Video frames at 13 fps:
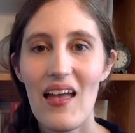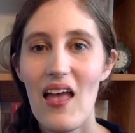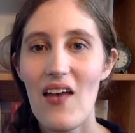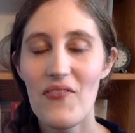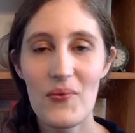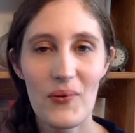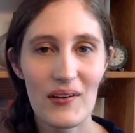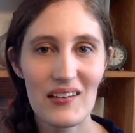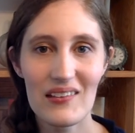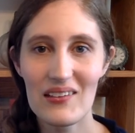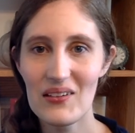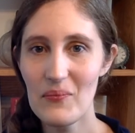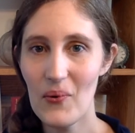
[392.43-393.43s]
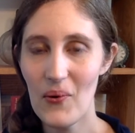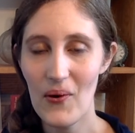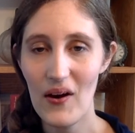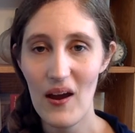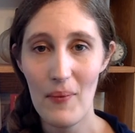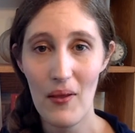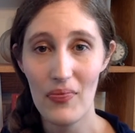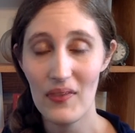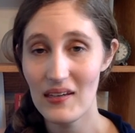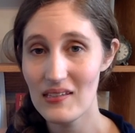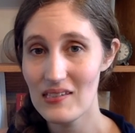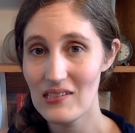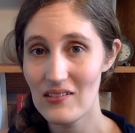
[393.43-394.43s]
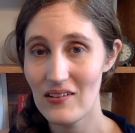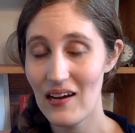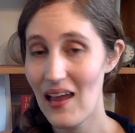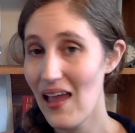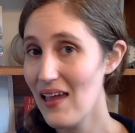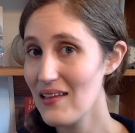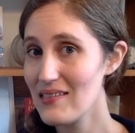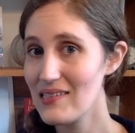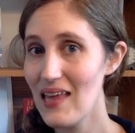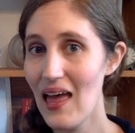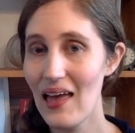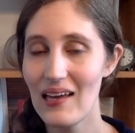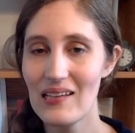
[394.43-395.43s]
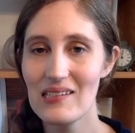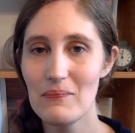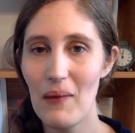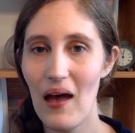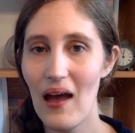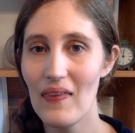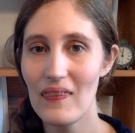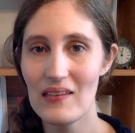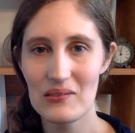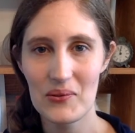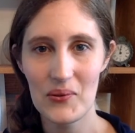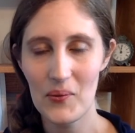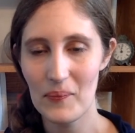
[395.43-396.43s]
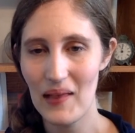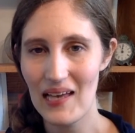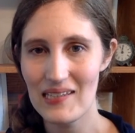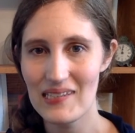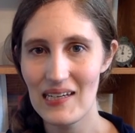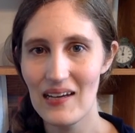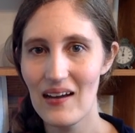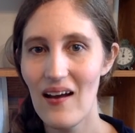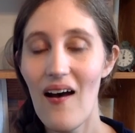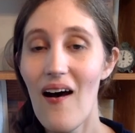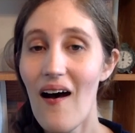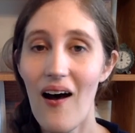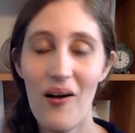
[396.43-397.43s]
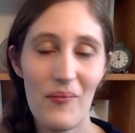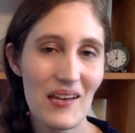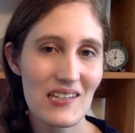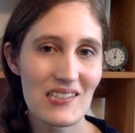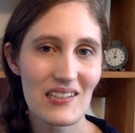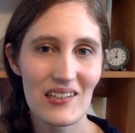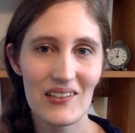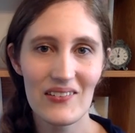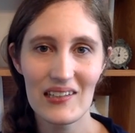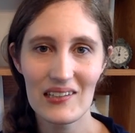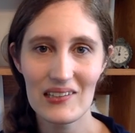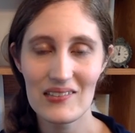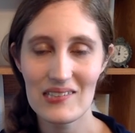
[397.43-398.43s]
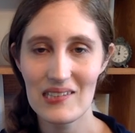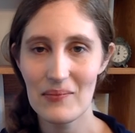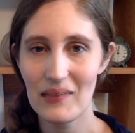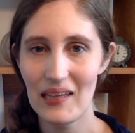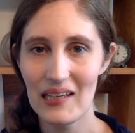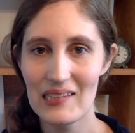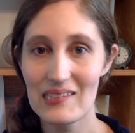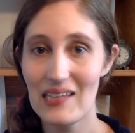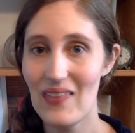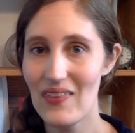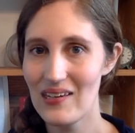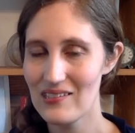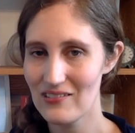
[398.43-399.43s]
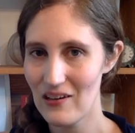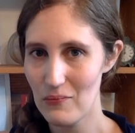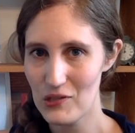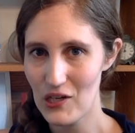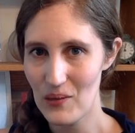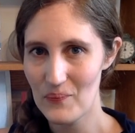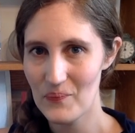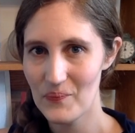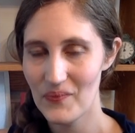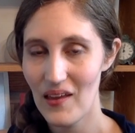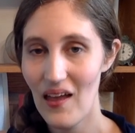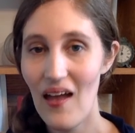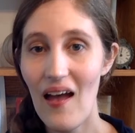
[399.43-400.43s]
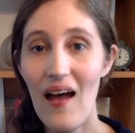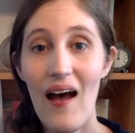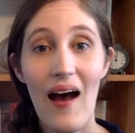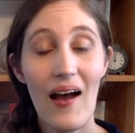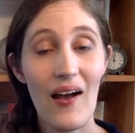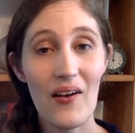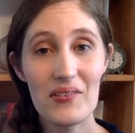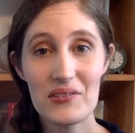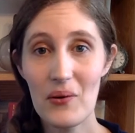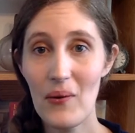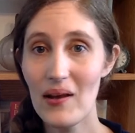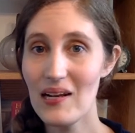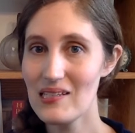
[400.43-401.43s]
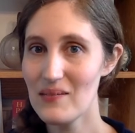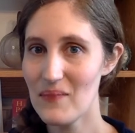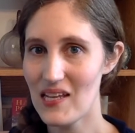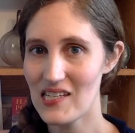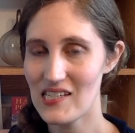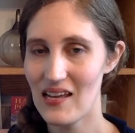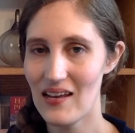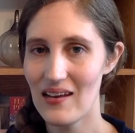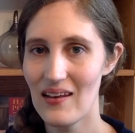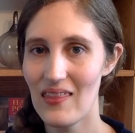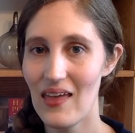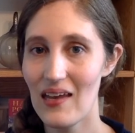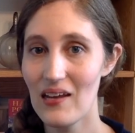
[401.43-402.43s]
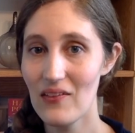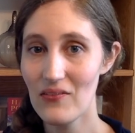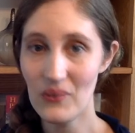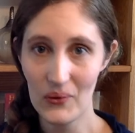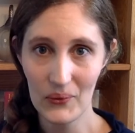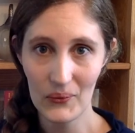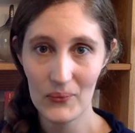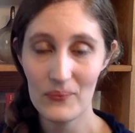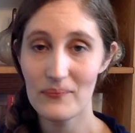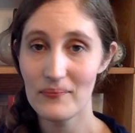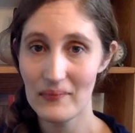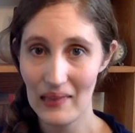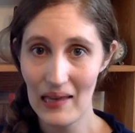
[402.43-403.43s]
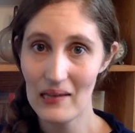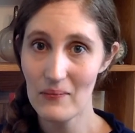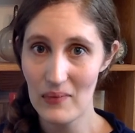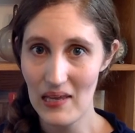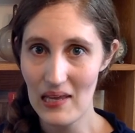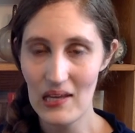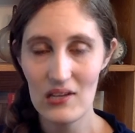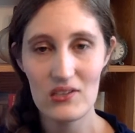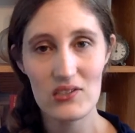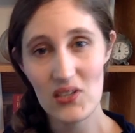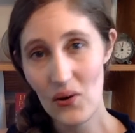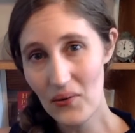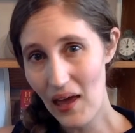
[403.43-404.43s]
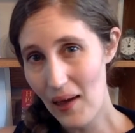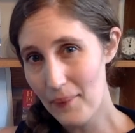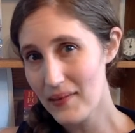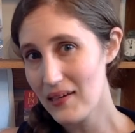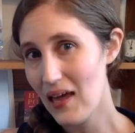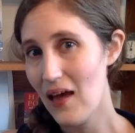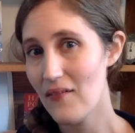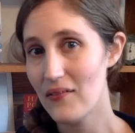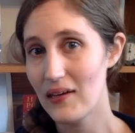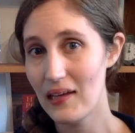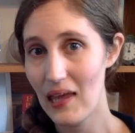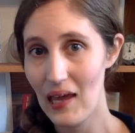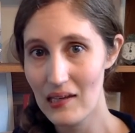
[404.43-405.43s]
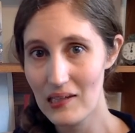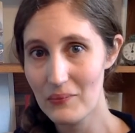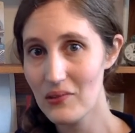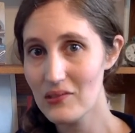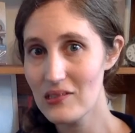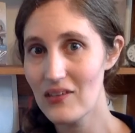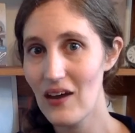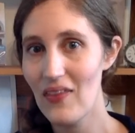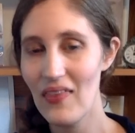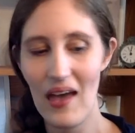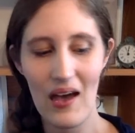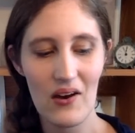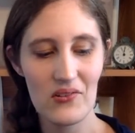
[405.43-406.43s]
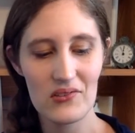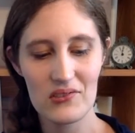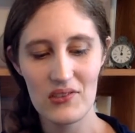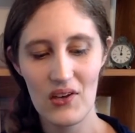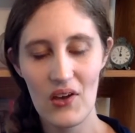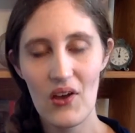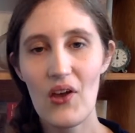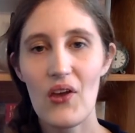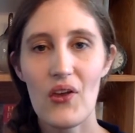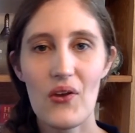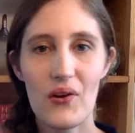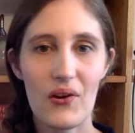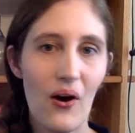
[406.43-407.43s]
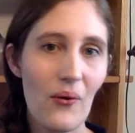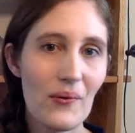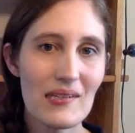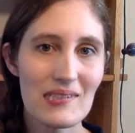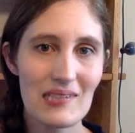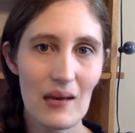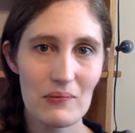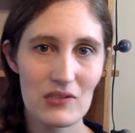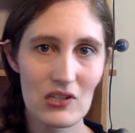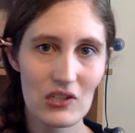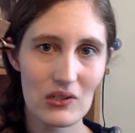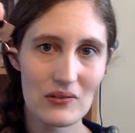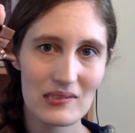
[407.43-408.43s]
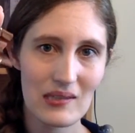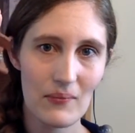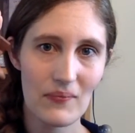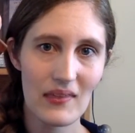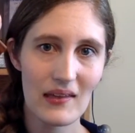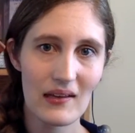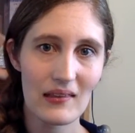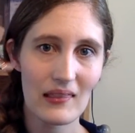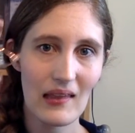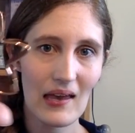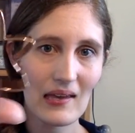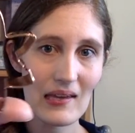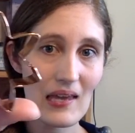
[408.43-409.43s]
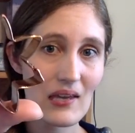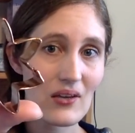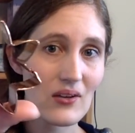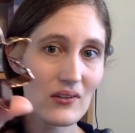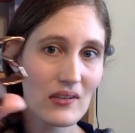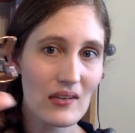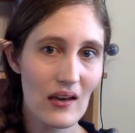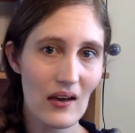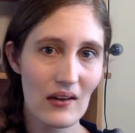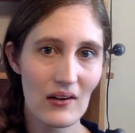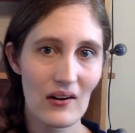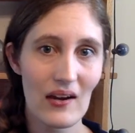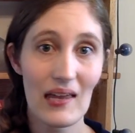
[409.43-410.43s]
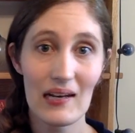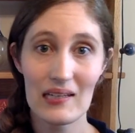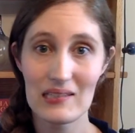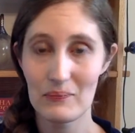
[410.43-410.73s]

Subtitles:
If you want to learn more about the history and science behind this cool plastic, I'll make sure to include some links in the description. I also wanted to mention that if you, like me, don't happen to have any candy molds around the house, you can always substitute something like a cookie cutter in its